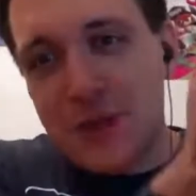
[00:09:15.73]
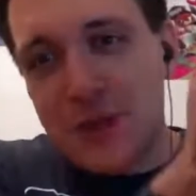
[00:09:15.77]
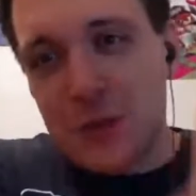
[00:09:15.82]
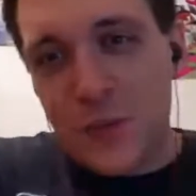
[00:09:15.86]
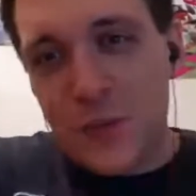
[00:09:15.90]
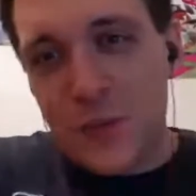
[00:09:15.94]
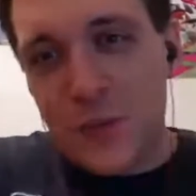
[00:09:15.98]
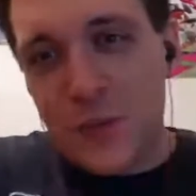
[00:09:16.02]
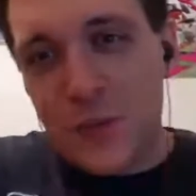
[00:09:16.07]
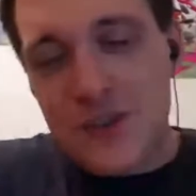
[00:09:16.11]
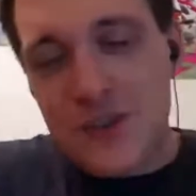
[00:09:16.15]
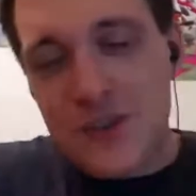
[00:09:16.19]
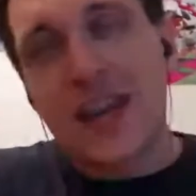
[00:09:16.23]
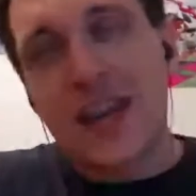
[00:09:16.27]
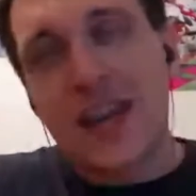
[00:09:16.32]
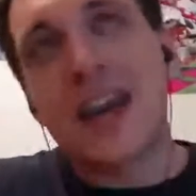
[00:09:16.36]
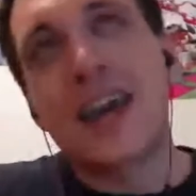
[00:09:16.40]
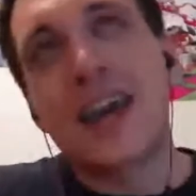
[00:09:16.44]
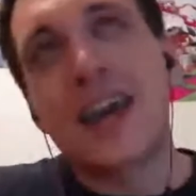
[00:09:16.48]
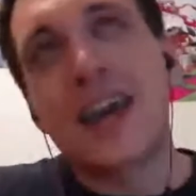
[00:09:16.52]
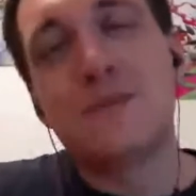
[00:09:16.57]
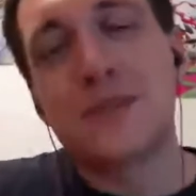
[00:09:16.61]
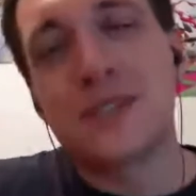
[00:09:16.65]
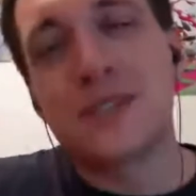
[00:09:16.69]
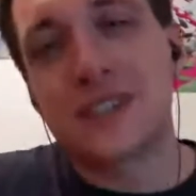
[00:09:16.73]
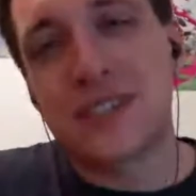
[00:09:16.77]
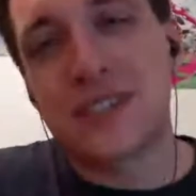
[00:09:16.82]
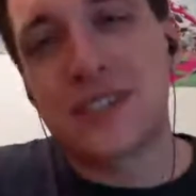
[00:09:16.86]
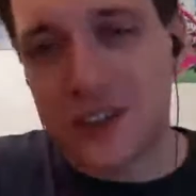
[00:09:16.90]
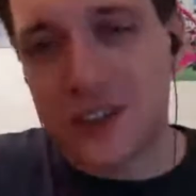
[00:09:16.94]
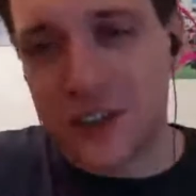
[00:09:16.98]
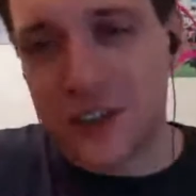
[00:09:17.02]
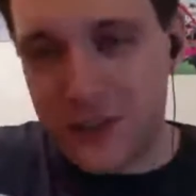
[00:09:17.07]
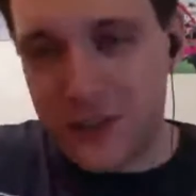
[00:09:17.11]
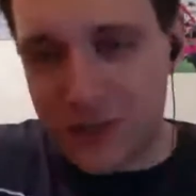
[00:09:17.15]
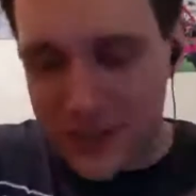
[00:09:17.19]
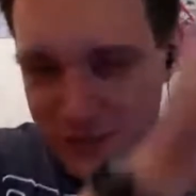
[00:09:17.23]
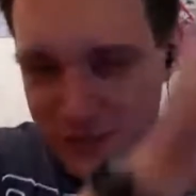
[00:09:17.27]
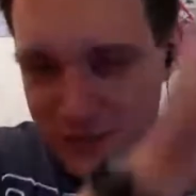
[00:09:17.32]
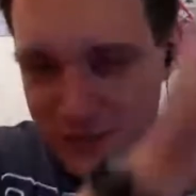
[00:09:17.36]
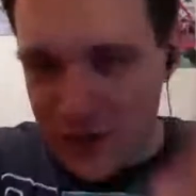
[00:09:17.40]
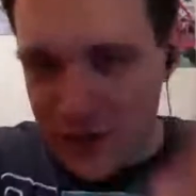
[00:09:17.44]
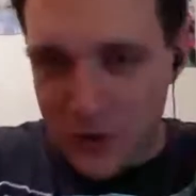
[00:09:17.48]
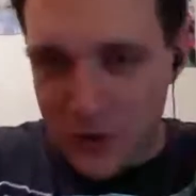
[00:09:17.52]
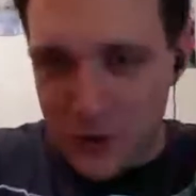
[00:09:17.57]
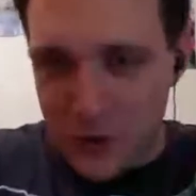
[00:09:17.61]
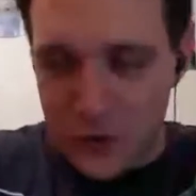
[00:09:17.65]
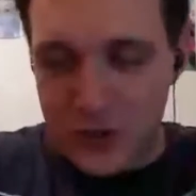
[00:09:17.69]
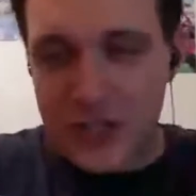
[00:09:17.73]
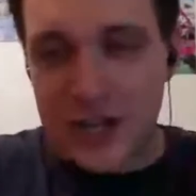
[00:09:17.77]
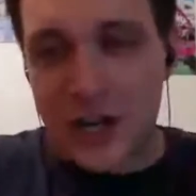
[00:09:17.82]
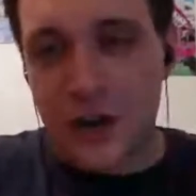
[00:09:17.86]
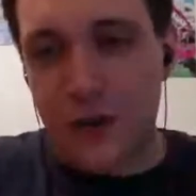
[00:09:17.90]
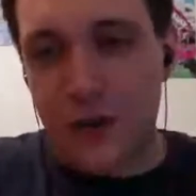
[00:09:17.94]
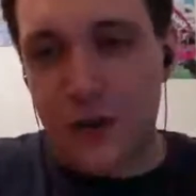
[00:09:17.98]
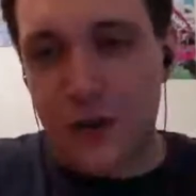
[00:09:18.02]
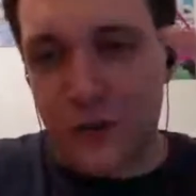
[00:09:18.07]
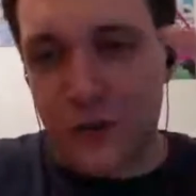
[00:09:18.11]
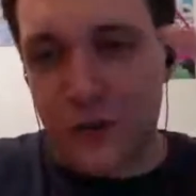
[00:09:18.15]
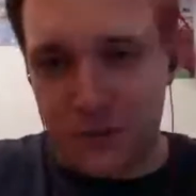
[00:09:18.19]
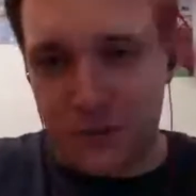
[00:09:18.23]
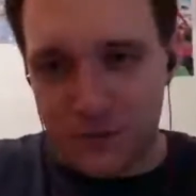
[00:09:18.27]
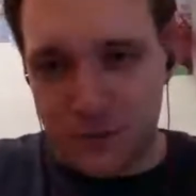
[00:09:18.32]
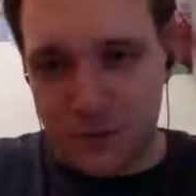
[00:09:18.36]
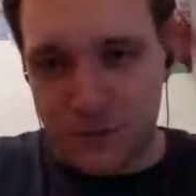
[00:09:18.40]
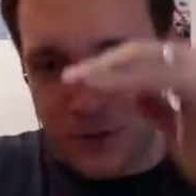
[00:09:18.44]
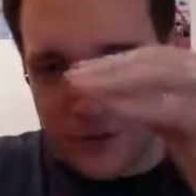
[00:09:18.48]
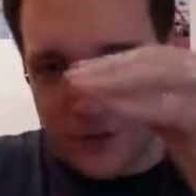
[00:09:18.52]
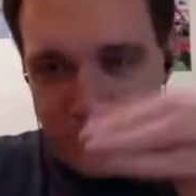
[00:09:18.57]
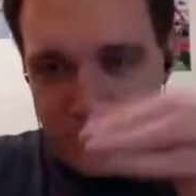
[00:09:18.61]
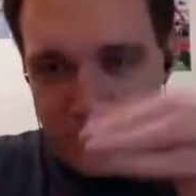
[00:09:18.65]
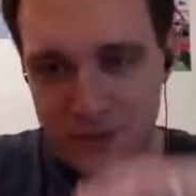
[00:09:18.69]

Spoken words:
and Wii U games. It's kind of this vertical shelf with.